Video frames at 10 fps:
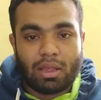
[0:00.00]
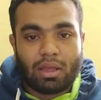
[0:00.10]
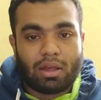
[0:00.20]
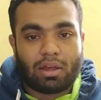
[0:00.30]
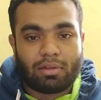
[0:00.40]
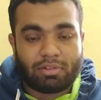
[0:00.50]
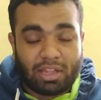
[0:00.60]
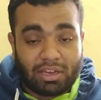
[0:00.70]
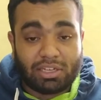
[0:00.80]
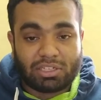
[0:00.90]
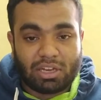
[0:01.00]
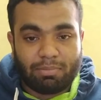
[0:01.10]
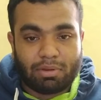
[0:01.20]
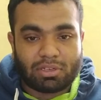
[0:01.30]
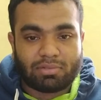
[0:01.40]
with the initial
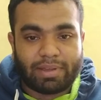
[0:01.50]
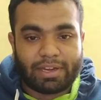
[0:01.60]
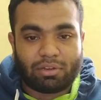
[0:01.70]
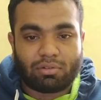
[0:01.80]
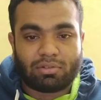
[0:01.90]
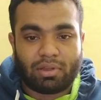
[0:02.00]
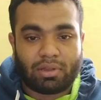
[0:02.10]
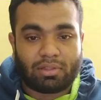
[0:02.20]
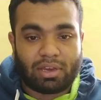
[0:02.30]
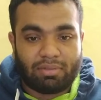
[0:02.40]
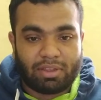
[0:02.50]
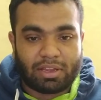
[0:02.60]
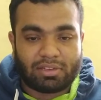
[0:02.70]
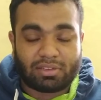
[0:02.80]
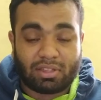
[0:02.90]
burst where he took
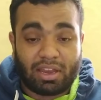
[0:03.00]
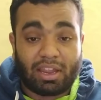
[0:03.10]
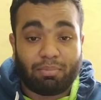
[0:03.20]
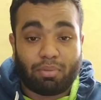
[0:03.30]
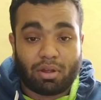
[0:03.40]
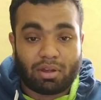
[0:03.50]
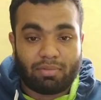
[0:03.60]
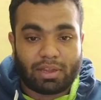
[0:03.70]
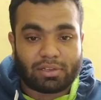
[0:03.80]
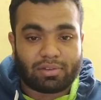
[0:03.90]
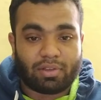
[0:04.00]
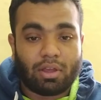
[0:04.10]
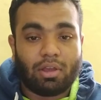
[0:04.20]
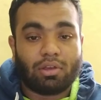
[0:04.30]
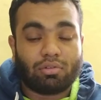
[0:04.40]
three important wickets of
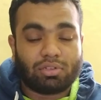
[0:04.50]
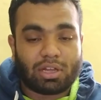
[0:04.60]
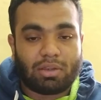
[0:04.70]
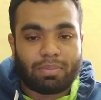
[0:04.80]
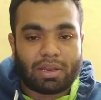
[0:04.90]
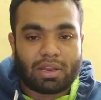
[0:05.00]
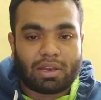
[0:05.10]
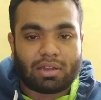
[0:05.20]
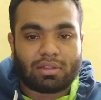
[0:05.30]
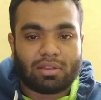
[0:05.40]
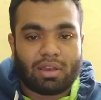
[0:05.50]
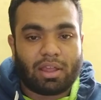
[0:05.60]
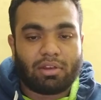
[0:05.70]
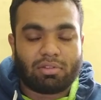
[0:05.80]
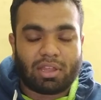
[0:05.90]
Kushal Pereira,
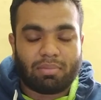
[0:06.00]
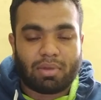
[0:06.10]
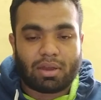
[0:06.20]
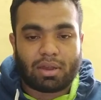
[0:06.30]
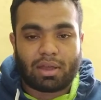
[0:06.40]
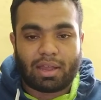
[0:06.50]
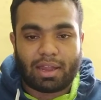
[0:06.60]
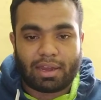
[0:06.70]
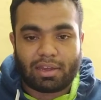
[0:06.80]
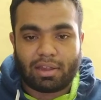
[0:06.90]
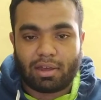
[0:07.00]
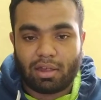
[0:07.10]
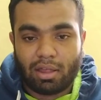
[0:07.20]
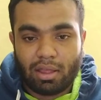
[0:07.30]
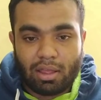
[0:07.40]
Lahiru Tirimana, and
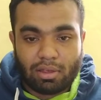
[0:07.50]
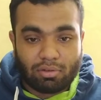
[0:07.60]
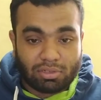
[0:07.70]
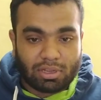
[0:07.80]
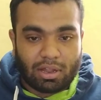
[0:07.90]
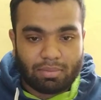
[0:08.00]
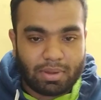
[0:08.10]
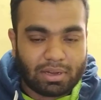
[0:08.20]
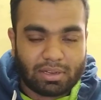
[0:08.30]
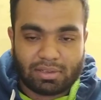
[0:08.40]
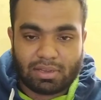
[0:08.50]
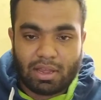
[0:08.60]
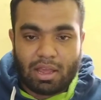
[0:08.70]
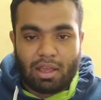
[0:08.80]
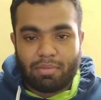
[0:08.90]
Kushal Mendes.
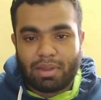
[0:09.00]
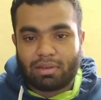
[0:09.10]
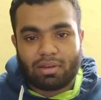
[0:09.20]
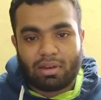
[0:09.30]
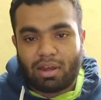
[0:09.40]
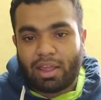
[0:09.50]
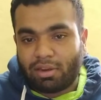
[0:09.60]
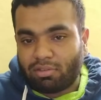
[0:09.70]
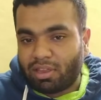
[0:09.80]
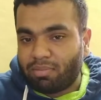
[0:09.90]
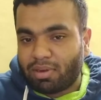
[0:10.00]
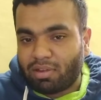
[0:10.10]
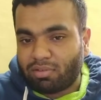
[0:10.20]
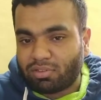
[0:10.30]
Lahiru Tirimana